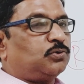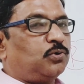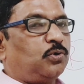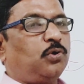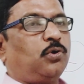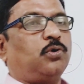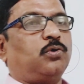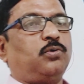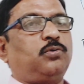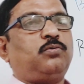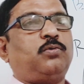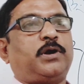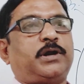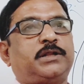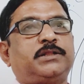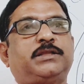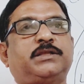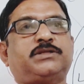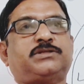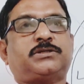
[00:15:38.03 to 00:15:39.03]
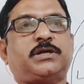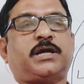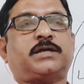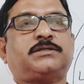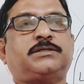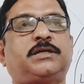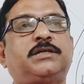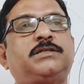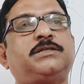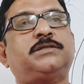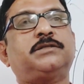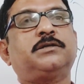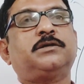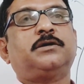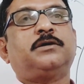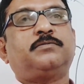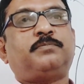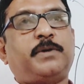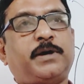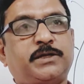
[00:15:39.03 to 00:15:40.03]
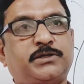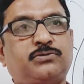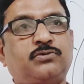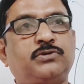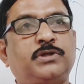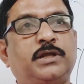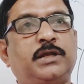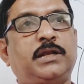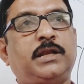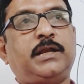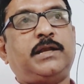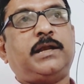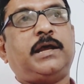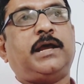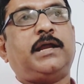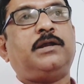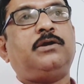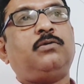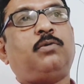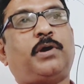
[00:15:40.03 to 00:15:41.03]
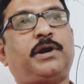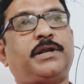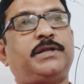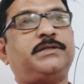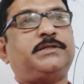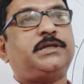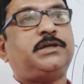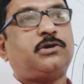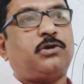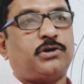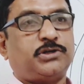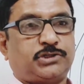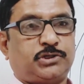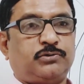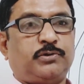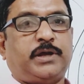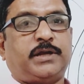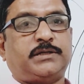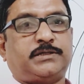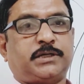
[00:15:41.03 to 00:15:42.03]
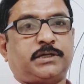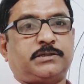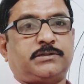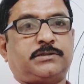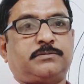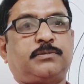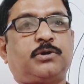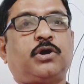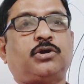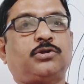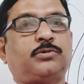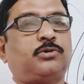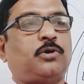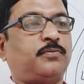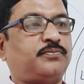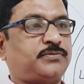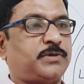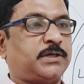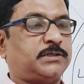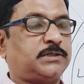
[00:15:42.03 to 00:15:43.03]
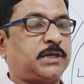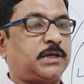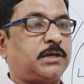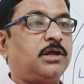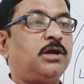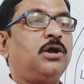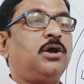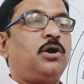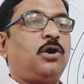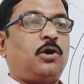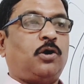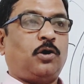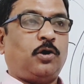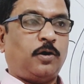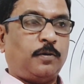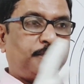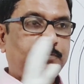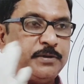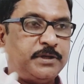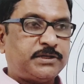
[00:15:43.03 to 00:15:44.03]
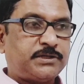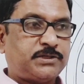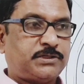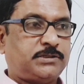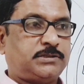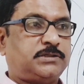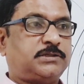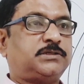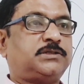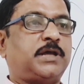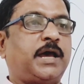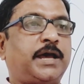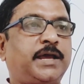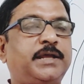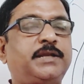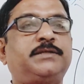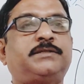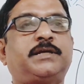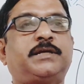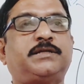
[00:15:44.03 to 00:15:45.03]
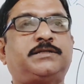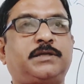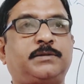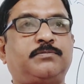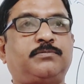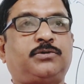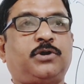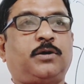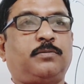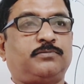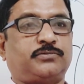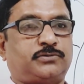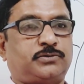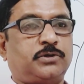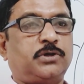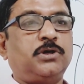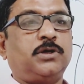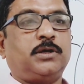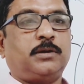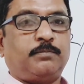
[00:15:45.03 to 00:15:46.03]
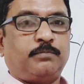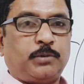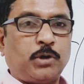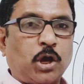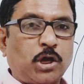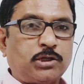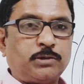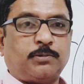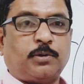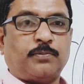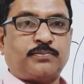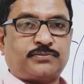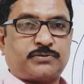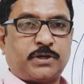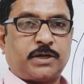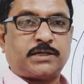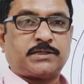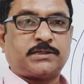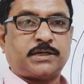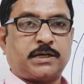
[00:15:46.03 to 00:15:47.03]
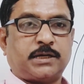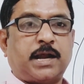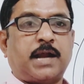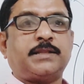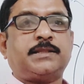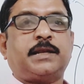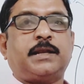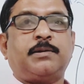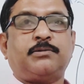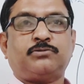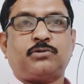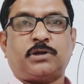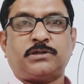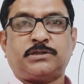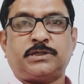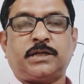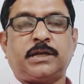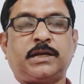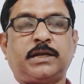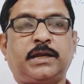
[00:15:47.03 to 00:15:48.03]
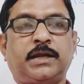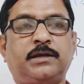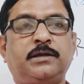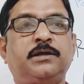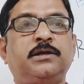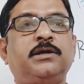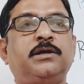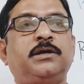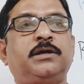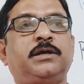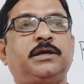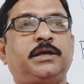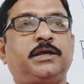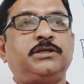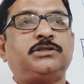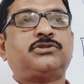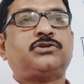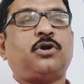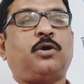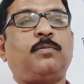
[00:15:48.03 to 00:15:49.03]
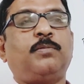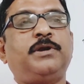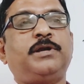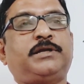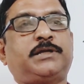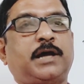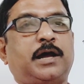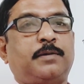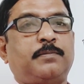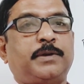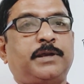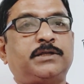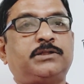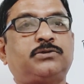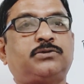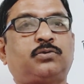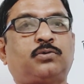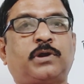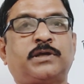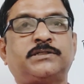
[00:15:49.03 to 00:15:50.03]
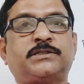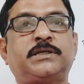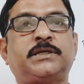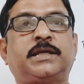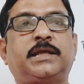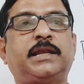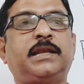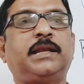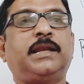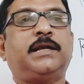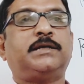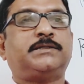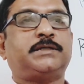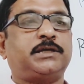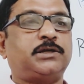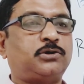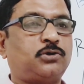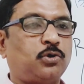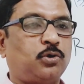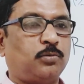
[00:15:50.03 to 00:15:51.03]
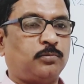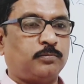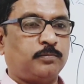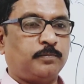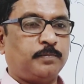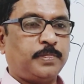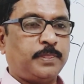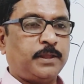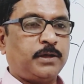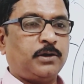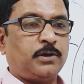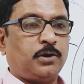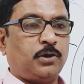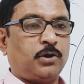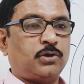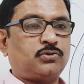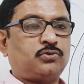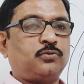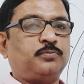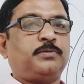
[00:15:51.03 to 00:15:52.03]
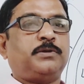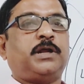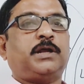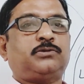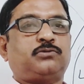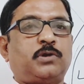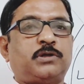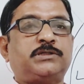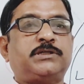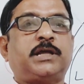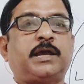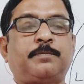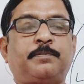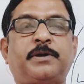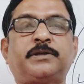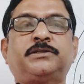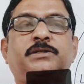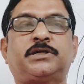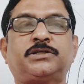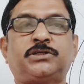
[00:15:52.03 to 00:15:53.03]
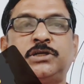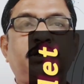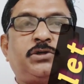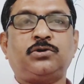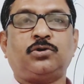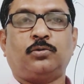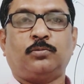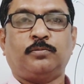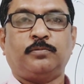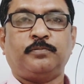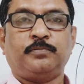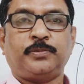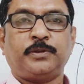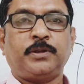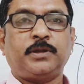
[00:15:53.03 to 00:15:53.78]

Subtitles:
know what are the structures pass through the inlet and what is the consequences because of the obstruction. Of these signs and symptoms because of obstruction at the level of thoracic inlet is commonly termed as thoracic inlet syndrome or superior thoracic aperture syndrome.